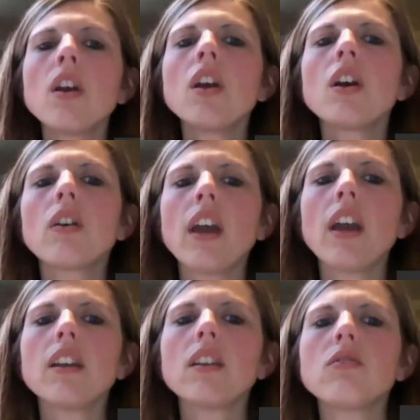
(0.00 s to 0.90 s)

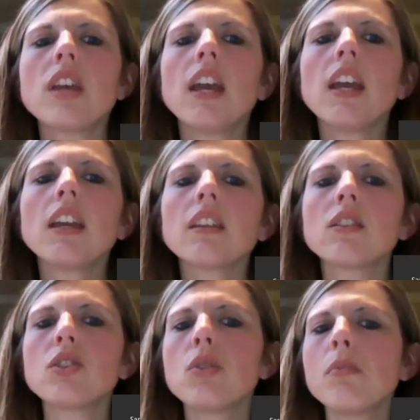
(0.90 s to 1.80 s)
Okay, you take
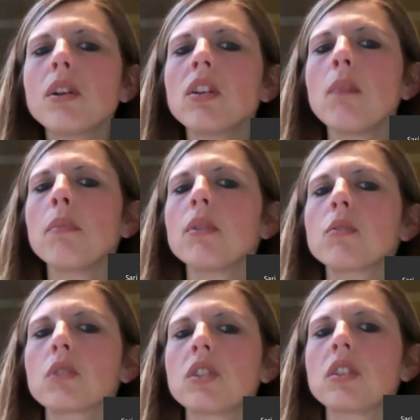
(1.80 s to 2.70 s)
the two middle numbers,
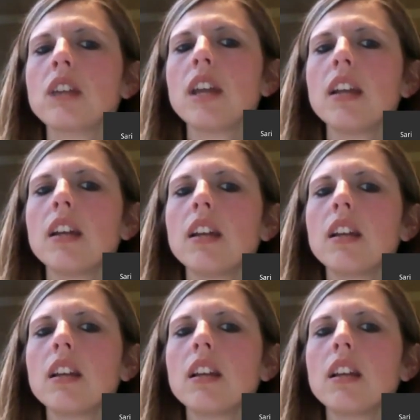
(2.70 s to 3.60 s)
which is 9.
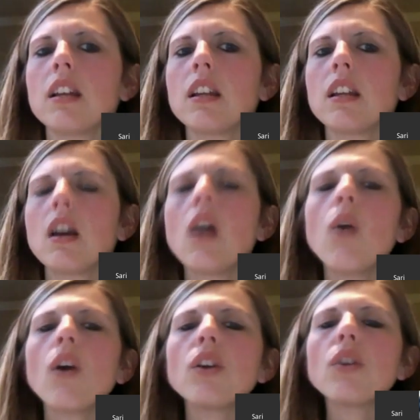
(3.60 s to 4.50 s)
Oh,
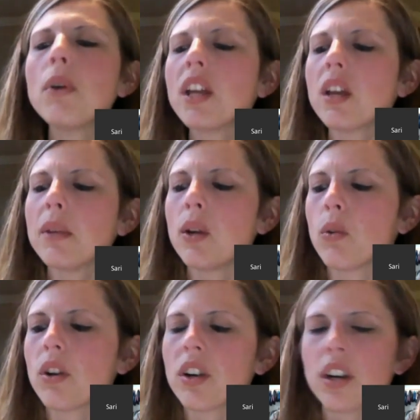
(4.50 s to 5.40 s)
are you putting them in
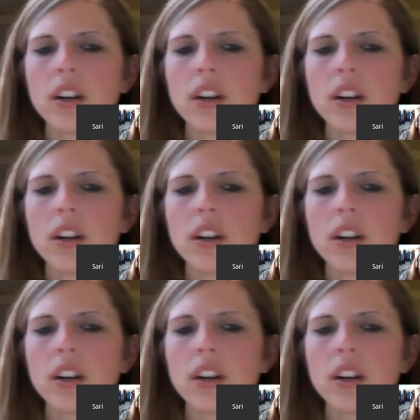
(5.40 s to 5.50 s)
order?